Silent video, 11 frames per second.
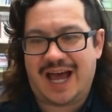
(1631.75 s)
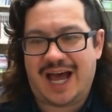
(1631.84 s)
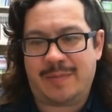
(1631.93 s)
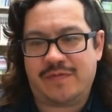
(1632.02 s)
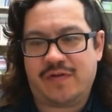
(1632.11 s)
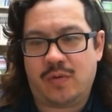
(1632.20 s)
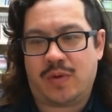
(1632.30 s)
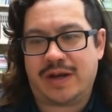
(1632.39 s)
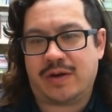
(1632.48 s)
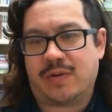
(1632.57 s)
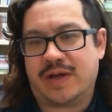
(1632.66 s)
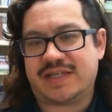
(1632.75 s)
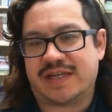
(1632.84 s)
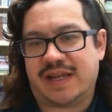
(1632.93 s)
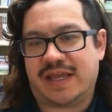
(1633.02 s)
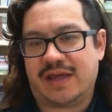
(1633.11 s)
We've got one
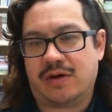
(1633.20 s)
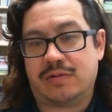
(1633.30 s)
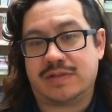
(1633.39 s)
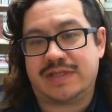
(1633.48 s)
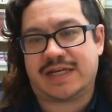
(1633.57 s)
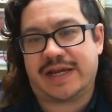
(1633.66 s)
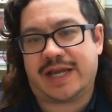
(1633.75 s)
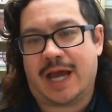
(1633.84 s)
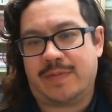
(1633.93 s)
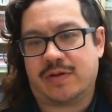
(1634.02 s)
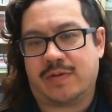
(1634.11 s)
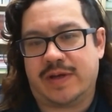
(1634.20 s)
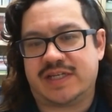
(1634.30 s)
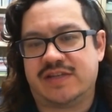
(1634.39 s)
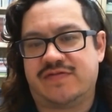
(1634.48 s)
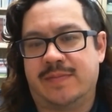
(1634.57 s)
question, or it's actually a couple of
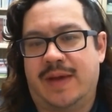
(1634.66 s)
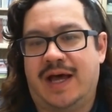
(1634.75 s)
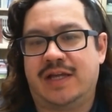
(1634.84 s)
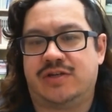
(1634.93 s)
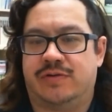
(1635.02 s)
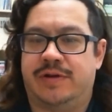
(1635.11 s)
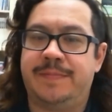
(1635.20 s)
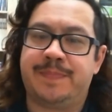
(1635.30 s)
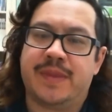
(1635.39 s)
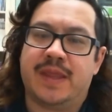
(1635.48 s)
questions from Arjun.